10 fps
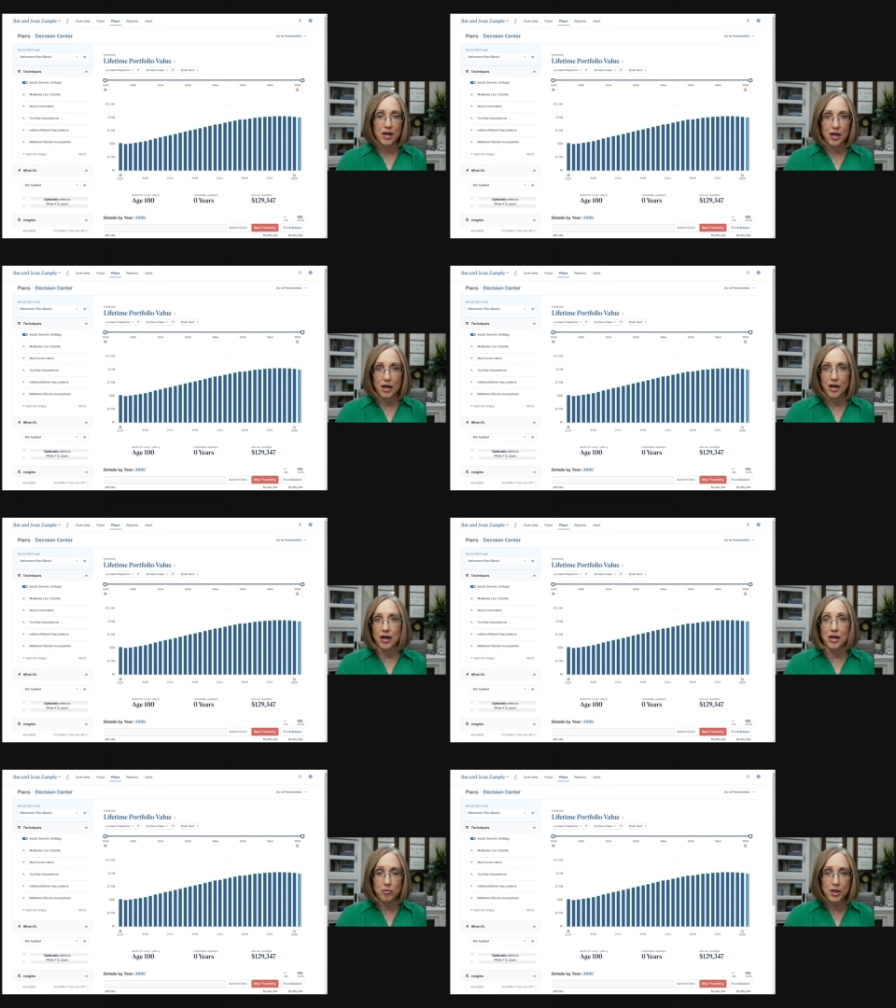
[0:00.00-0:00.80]
uh,
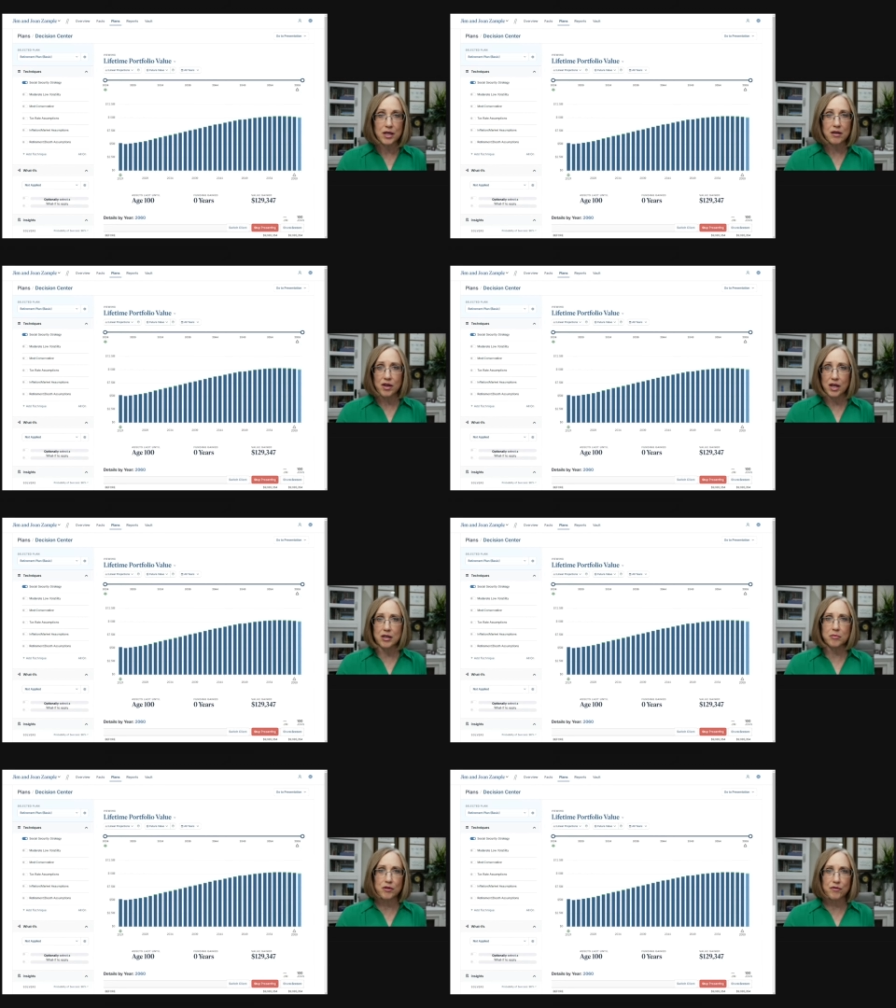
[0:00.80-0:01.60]
and being
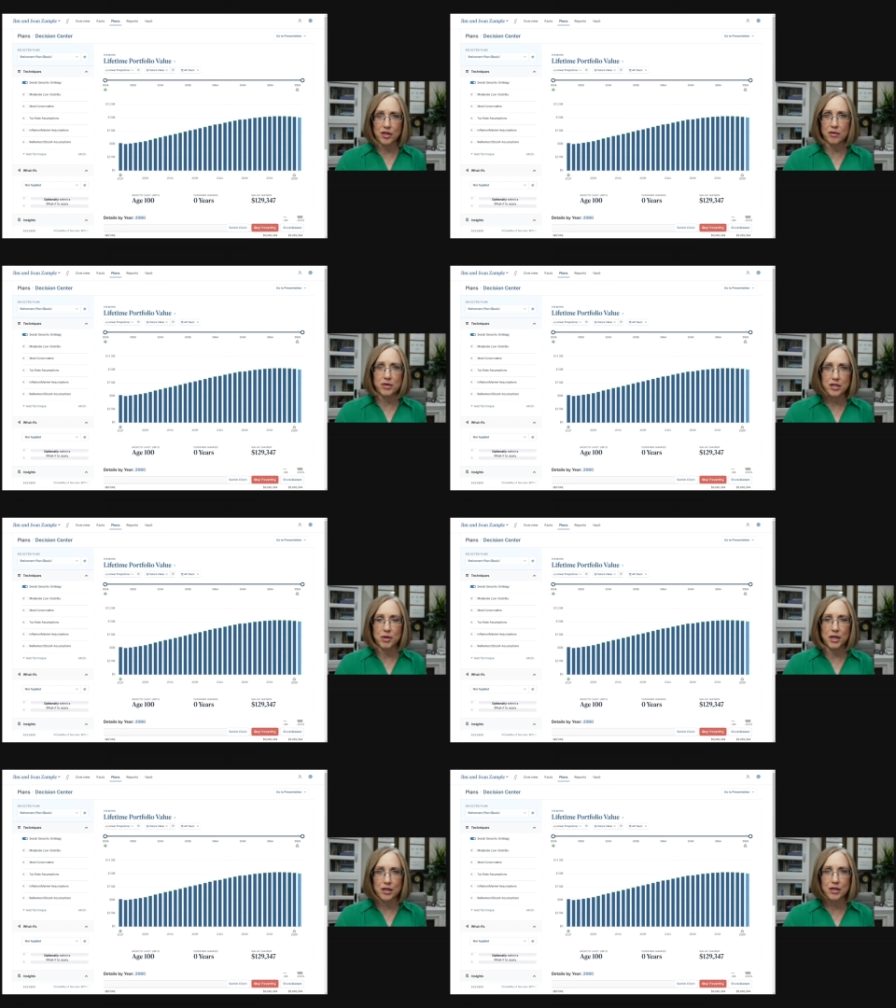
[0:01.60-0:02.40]
available for them to
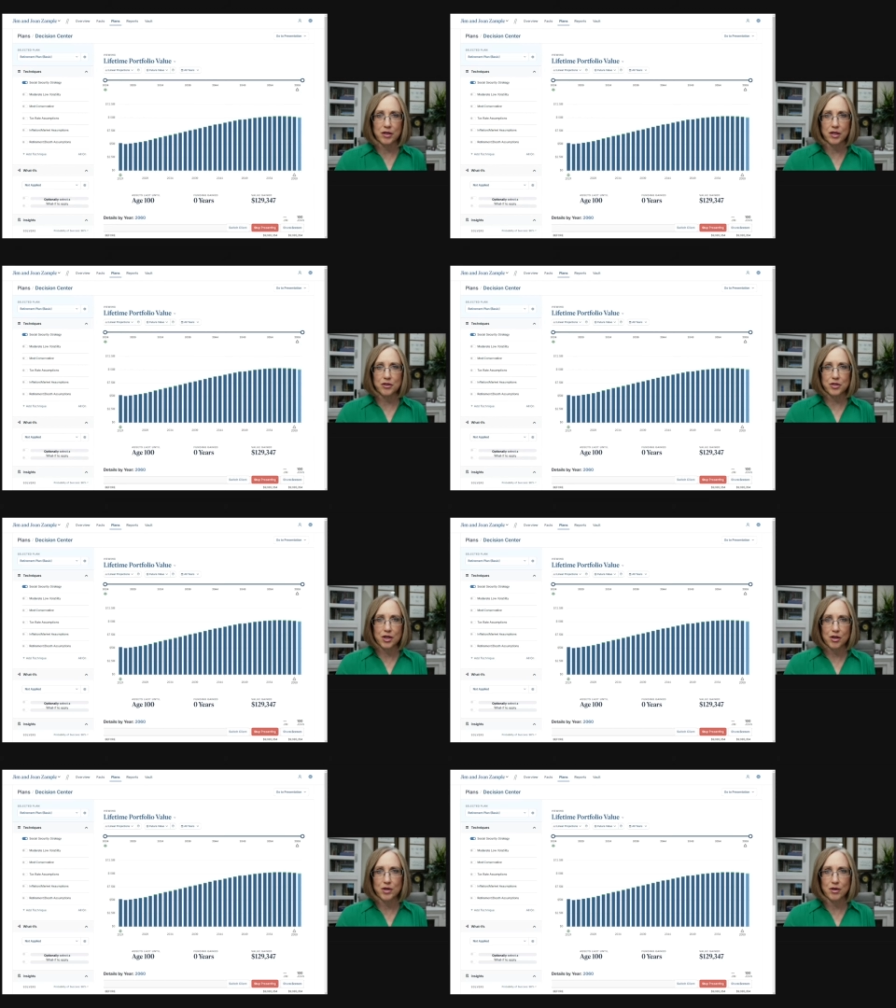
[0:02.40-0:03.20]
spend during those
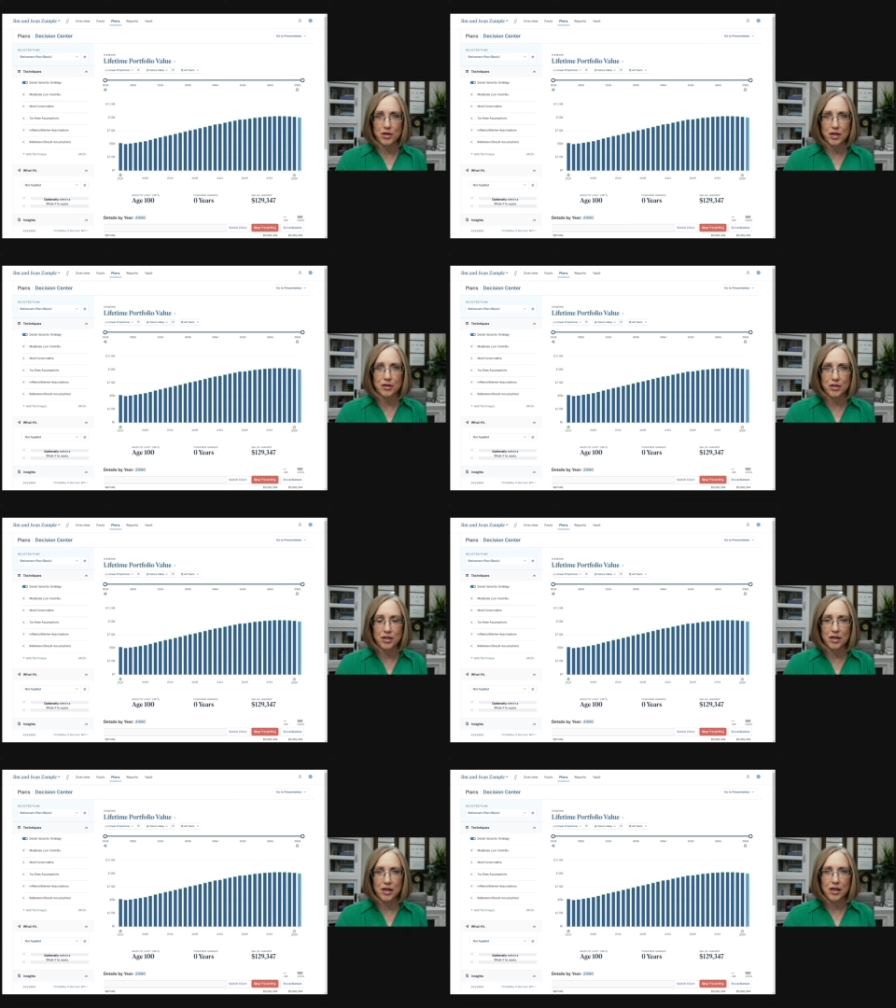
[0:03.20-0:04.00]
go-go
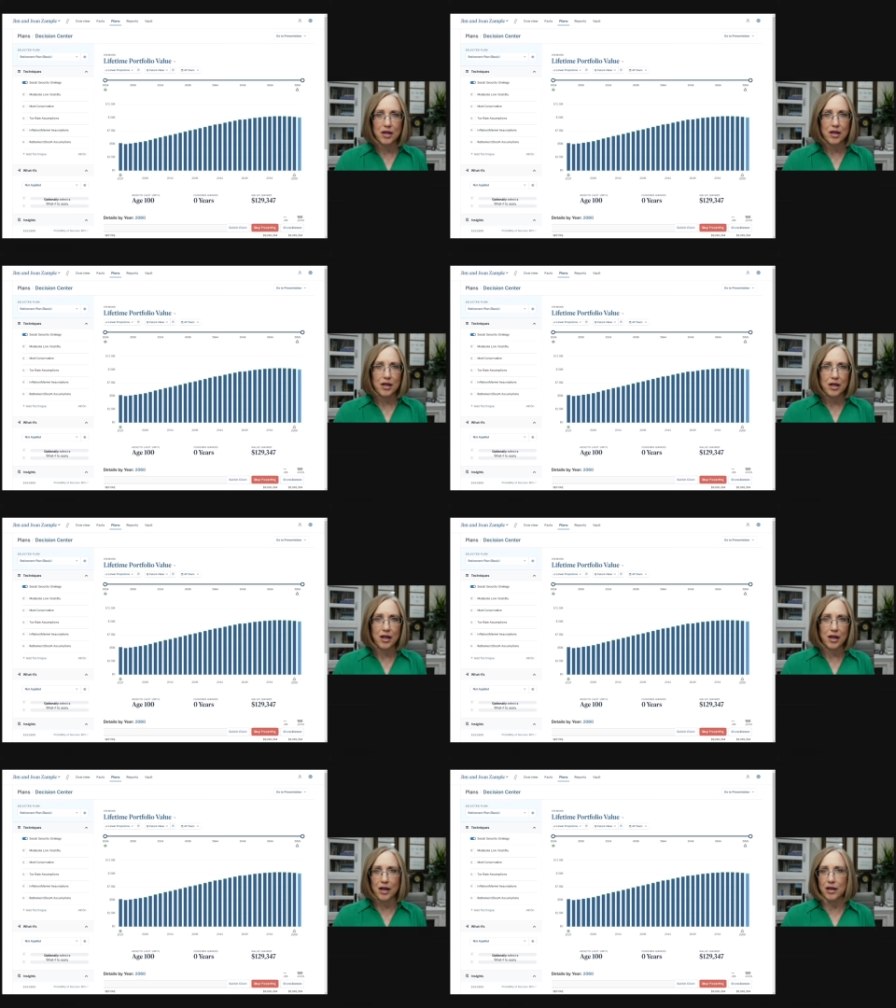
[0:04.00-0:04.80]
years.
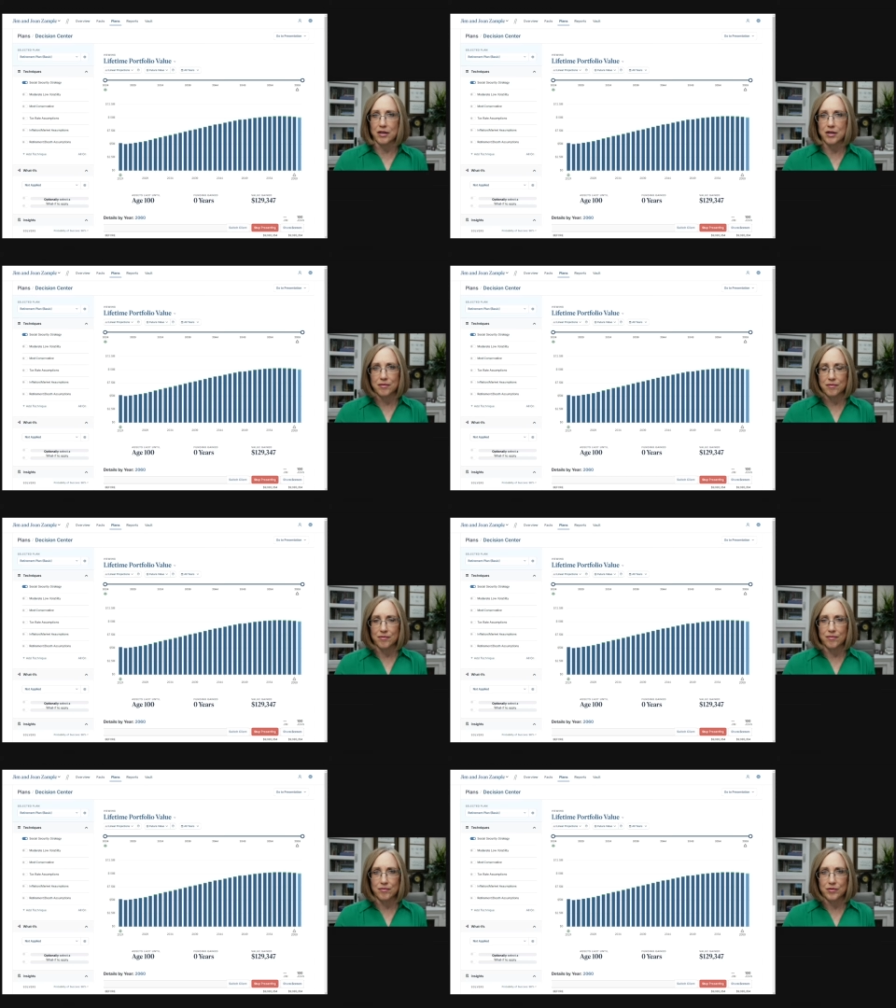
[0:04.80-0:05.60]
And
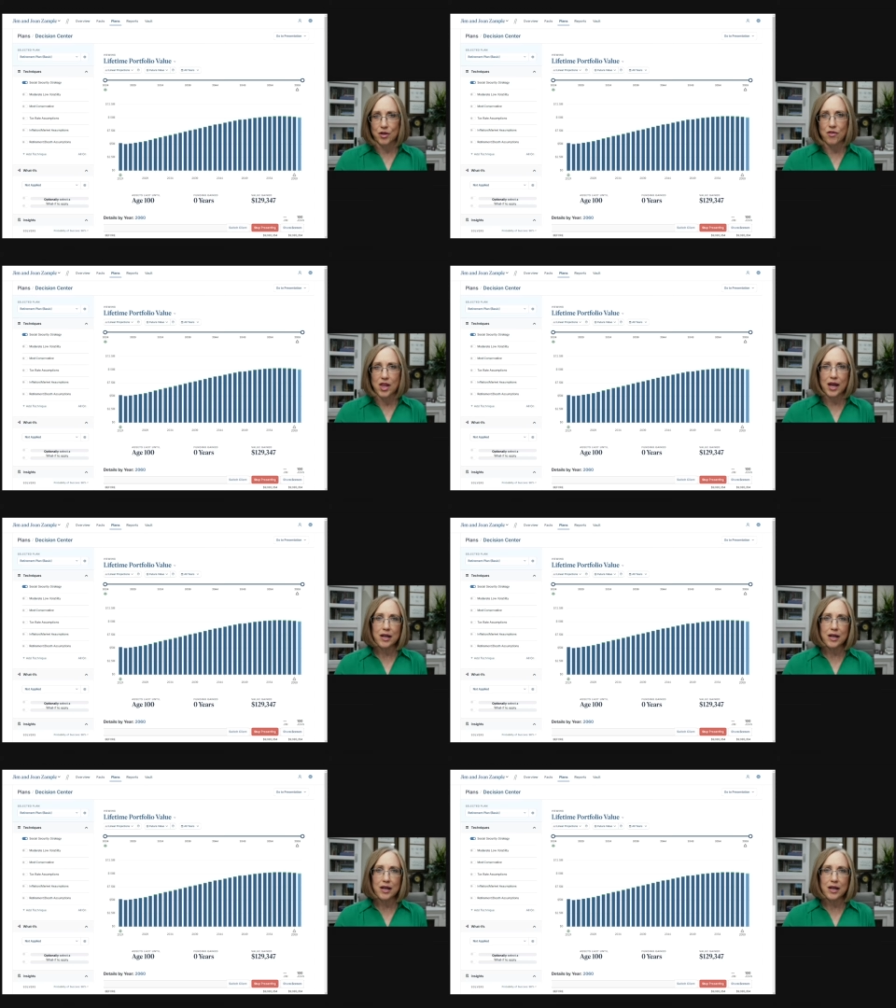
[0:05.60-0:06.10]
so that